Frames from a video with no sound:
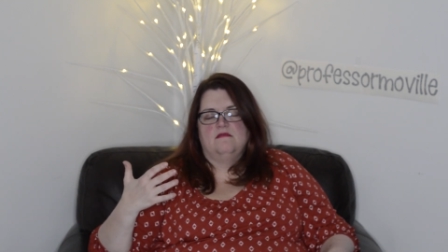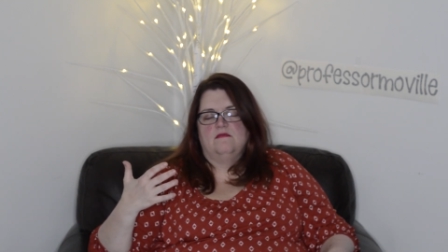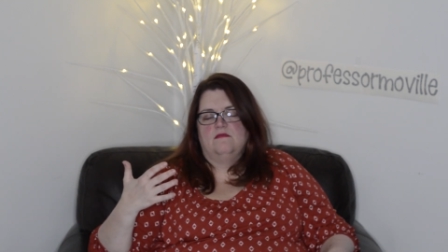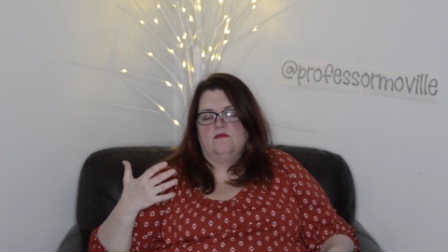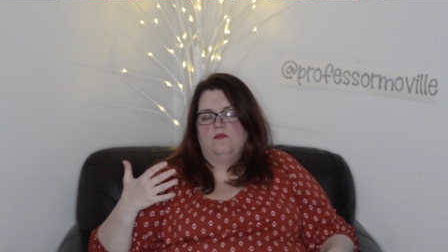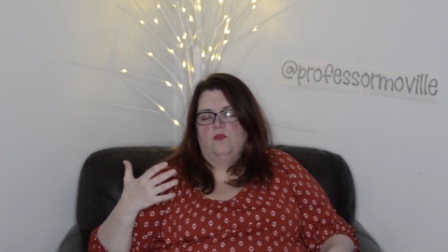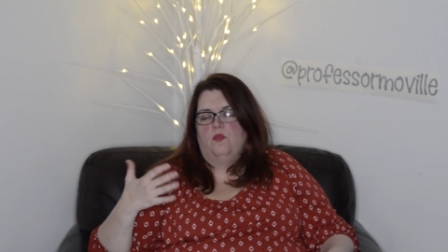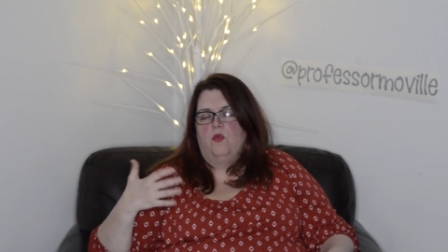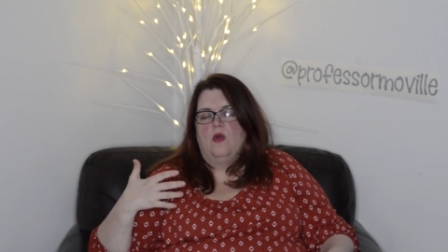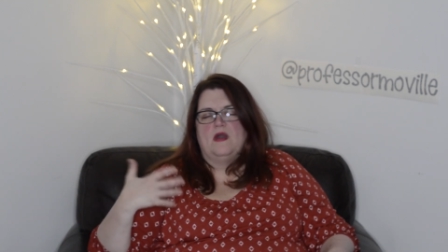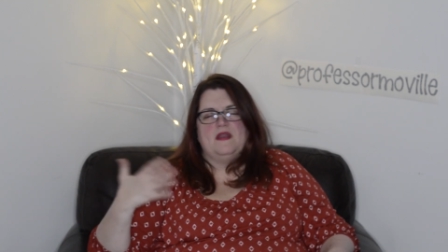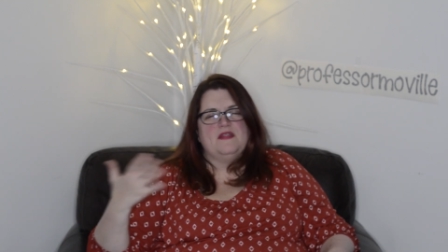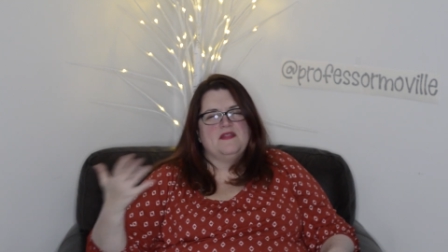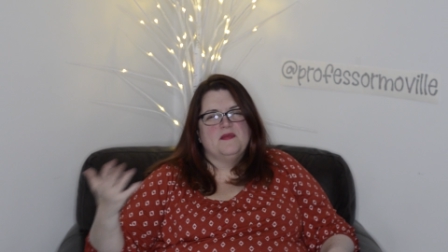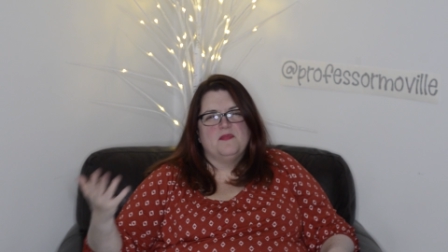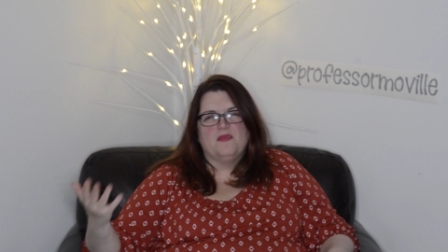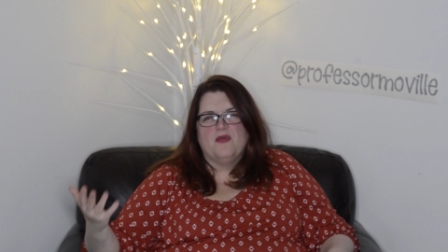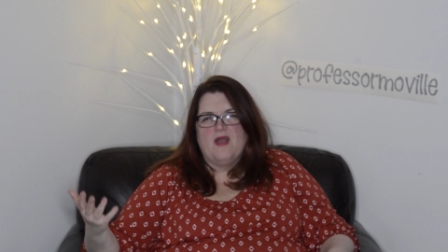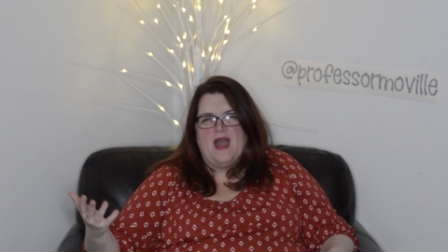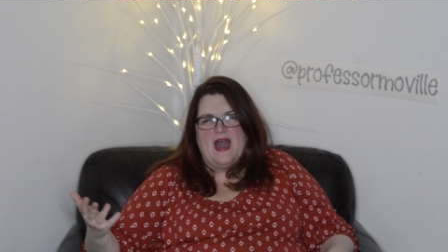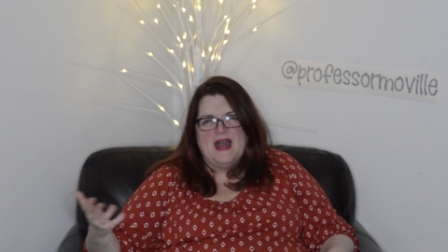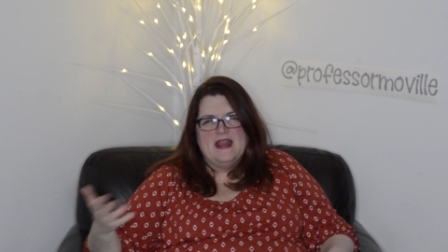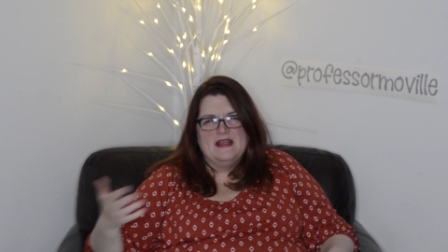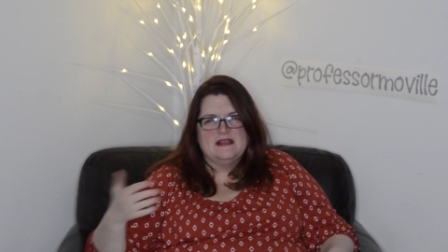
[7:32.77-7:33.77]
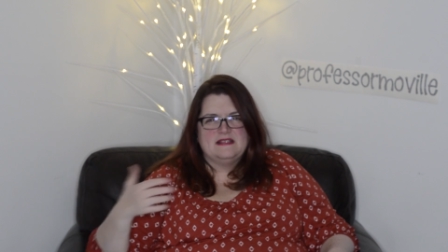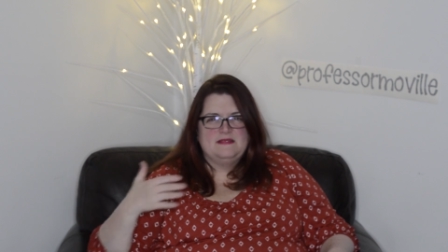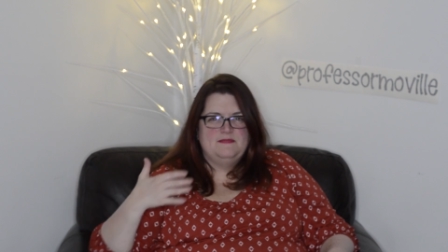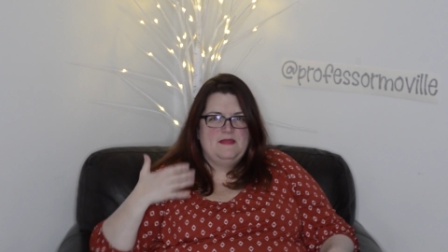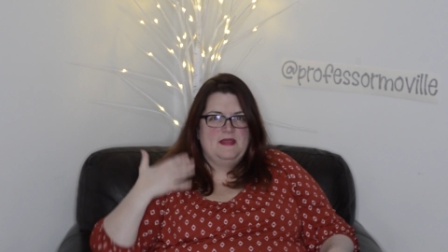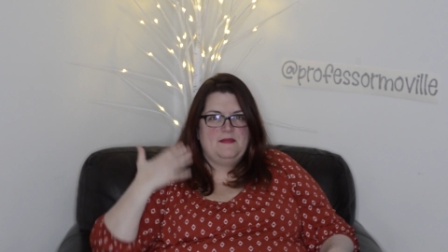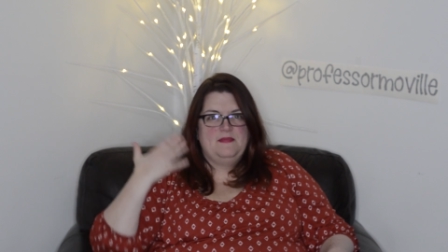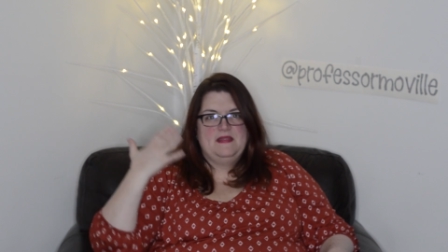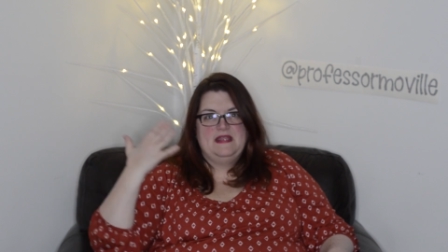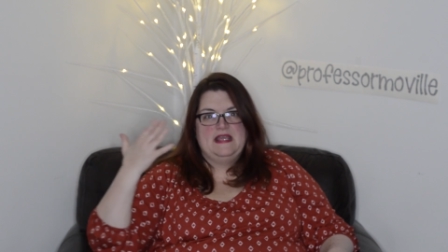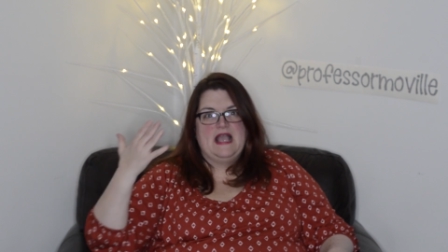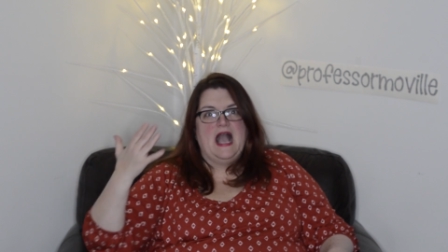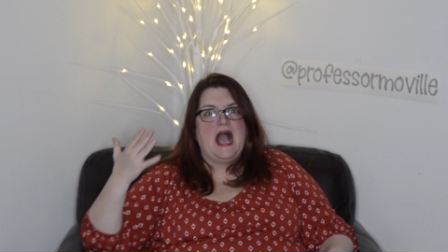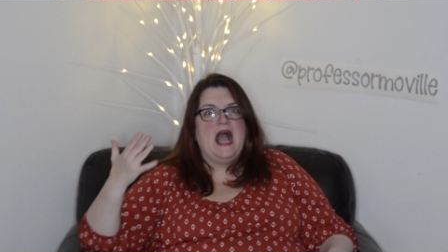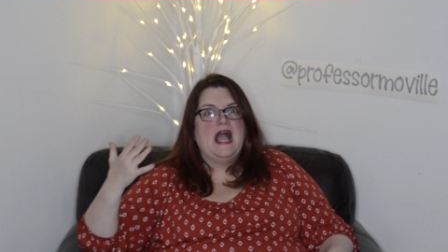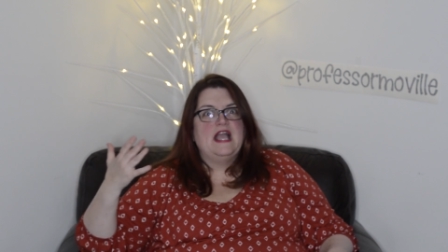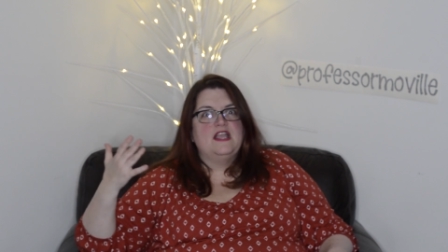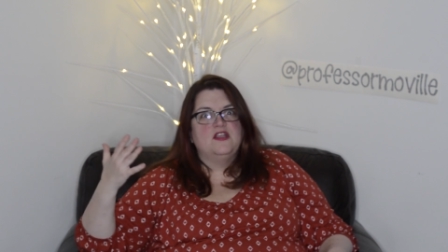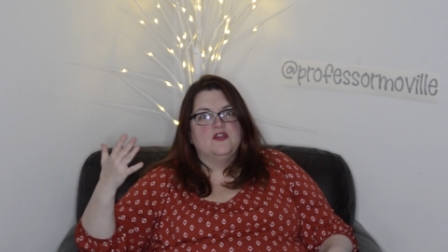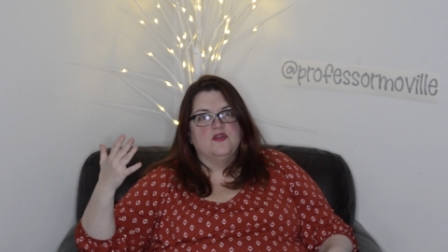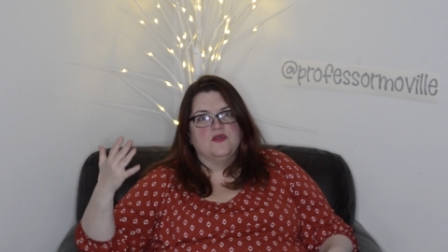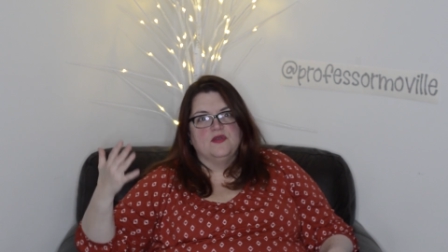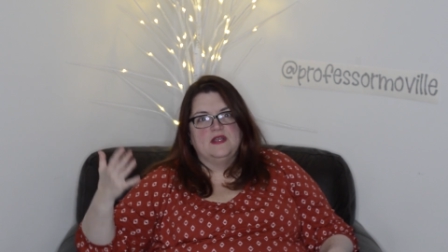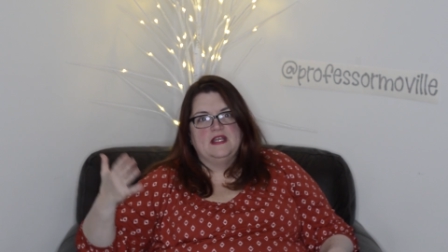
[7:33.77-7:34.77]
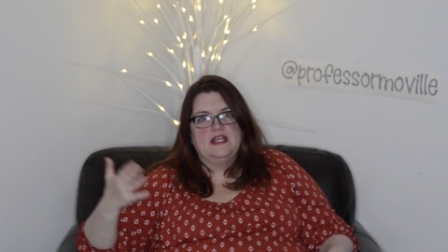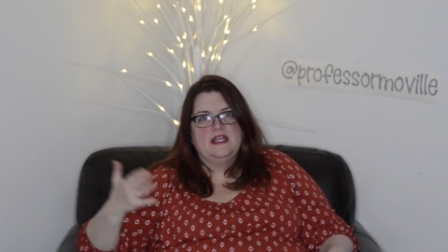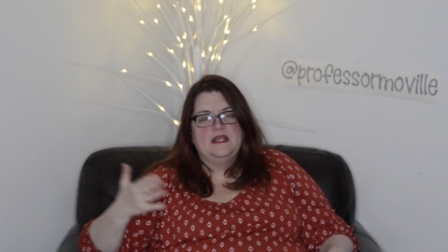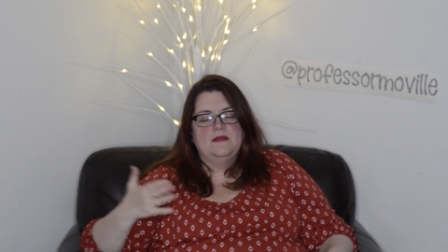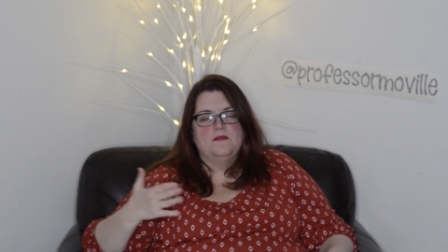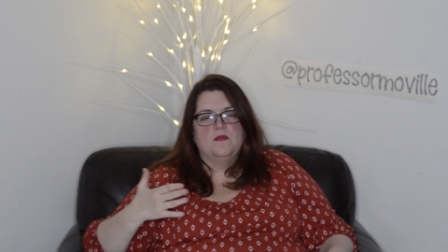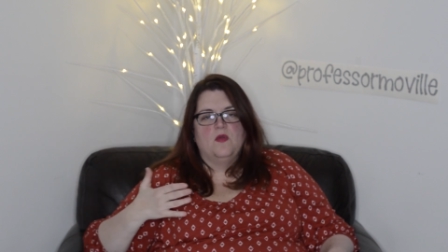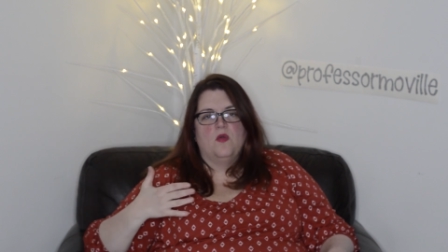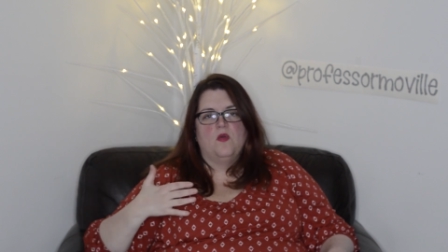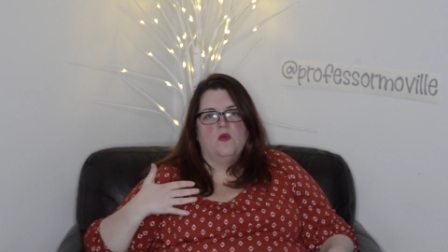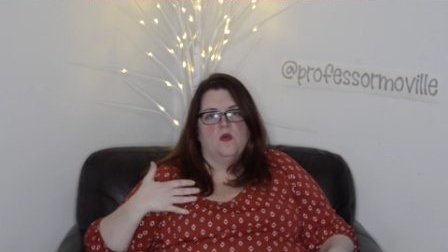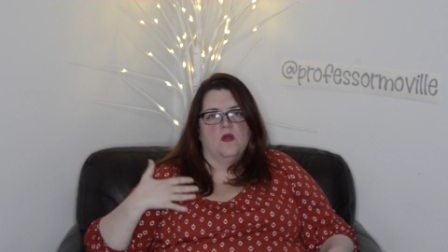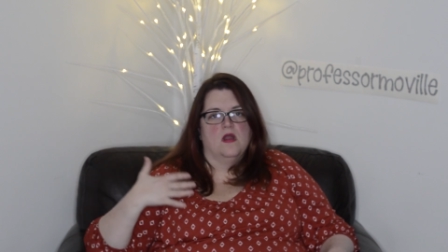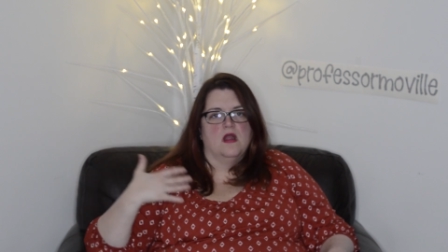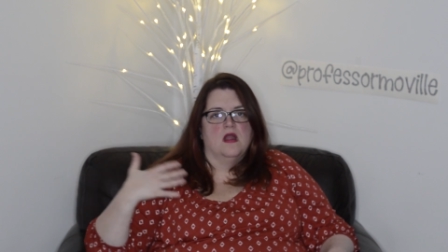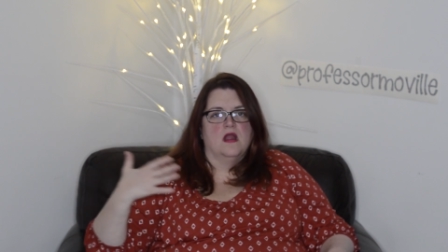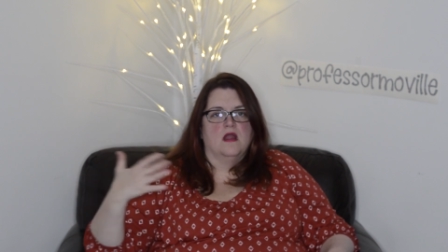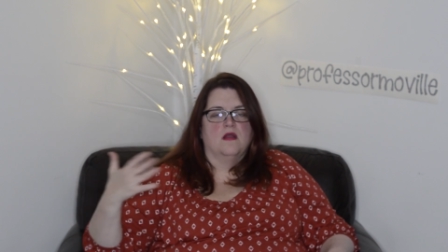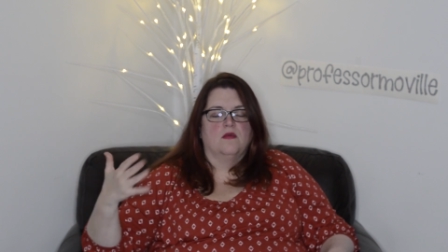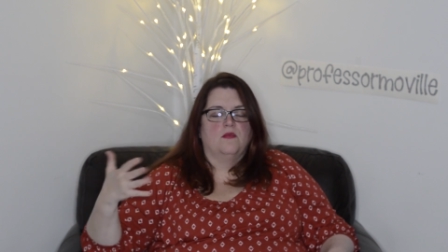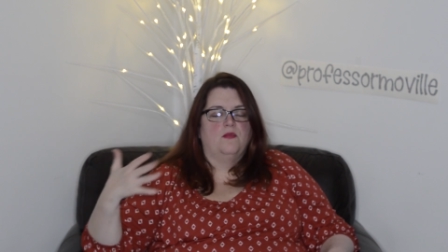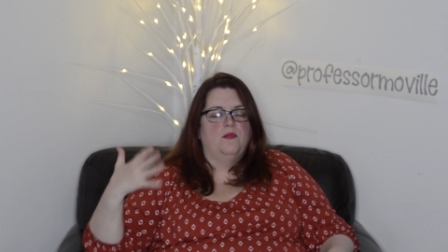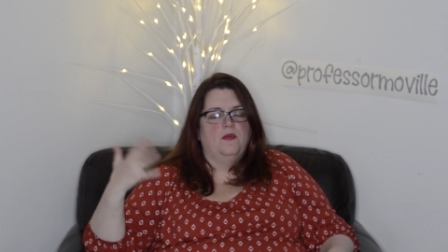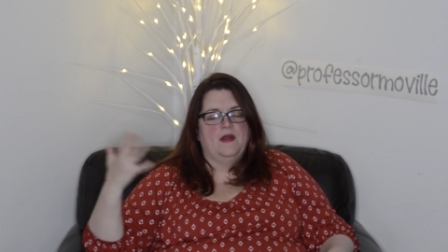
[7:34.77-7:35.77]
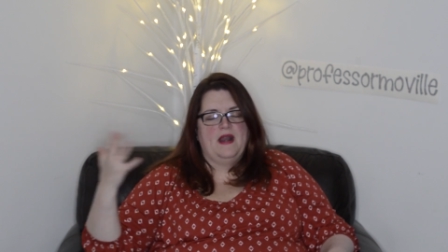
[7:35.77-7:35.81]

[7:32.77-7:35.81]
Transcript: one of the products, maybe the eye cream or